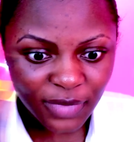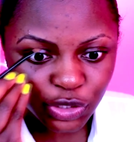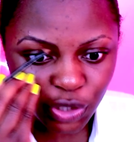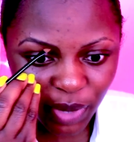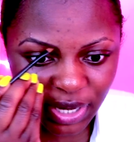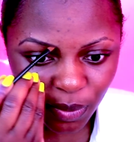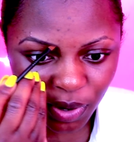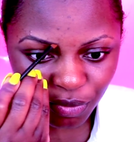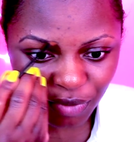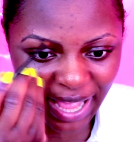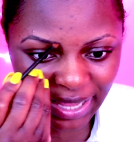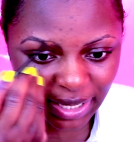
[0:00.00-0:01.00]
So when they were
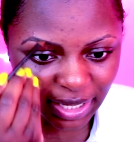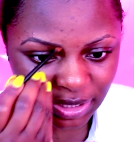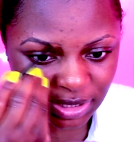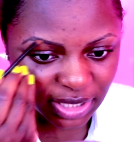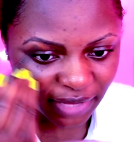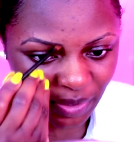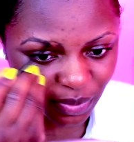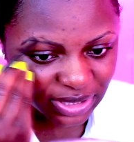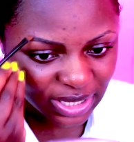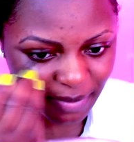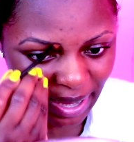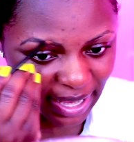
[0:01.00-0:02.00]
rioting and stuff, it was
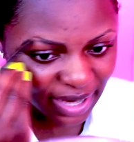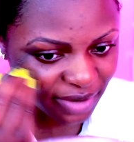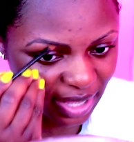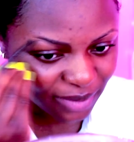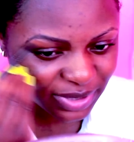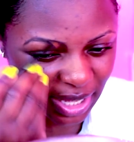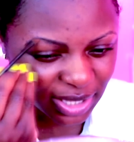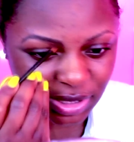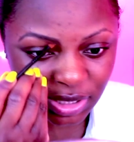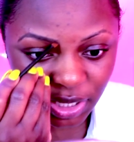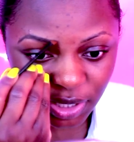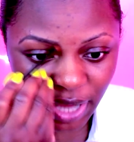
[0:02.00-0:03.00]
in my area. I was kind of
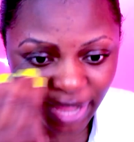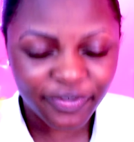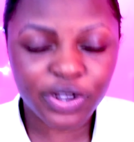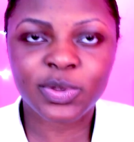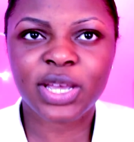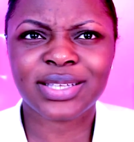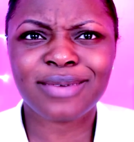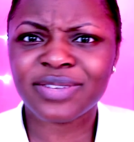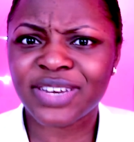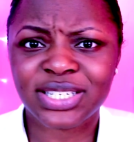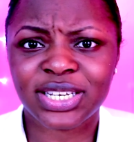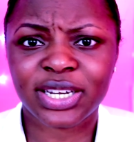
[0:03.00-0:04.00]
scared at first because I was
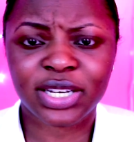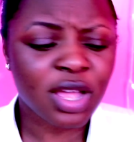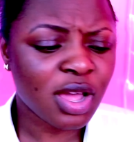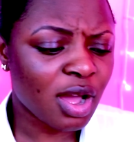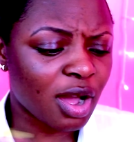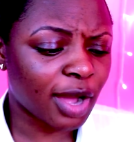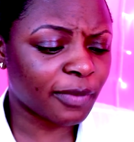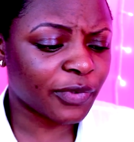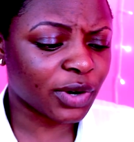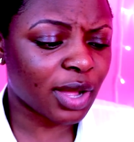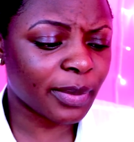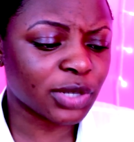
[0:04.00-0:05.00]
already scared
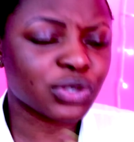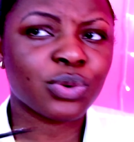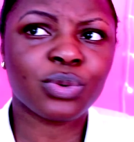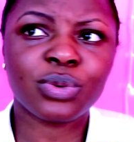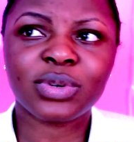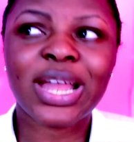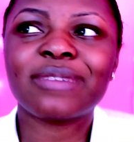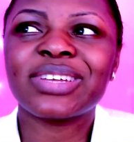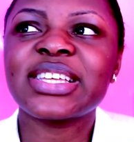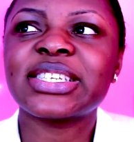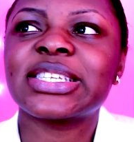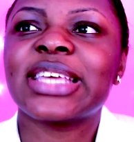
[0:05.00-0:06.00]
for coming to school. Not
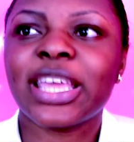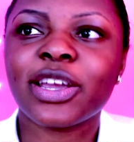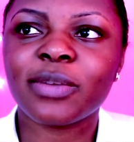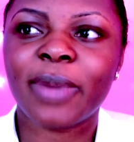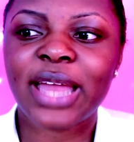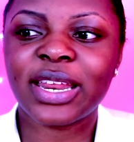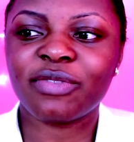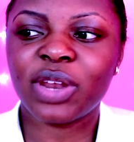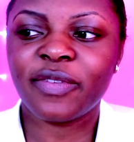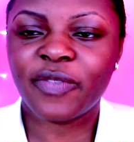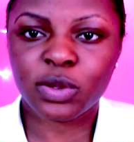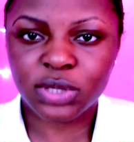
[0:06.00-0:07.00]
really scared, but I didn't
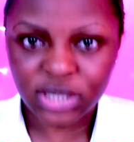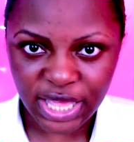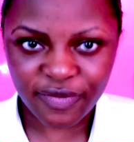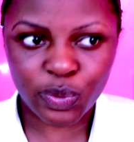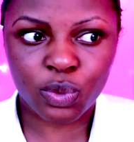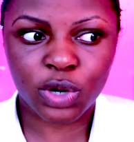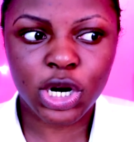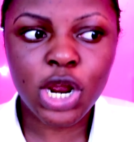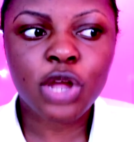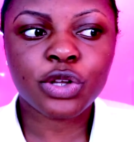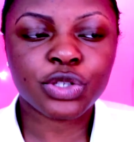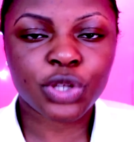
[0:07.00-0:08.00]
really feel safe or
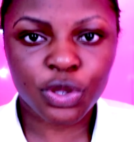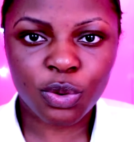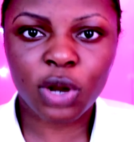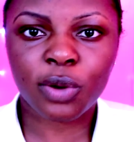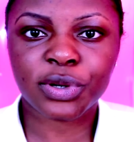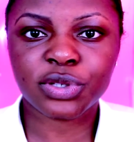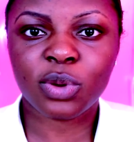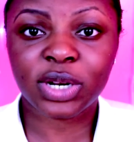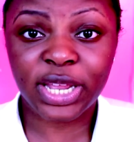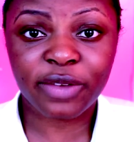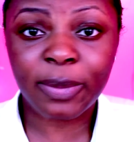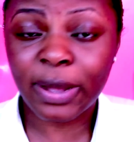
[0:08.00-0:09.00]
secure going to school in
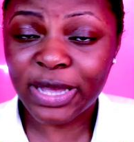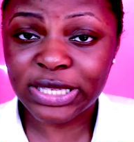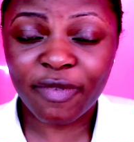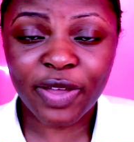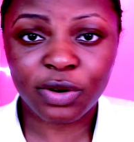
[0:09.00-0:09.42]
the area by myself.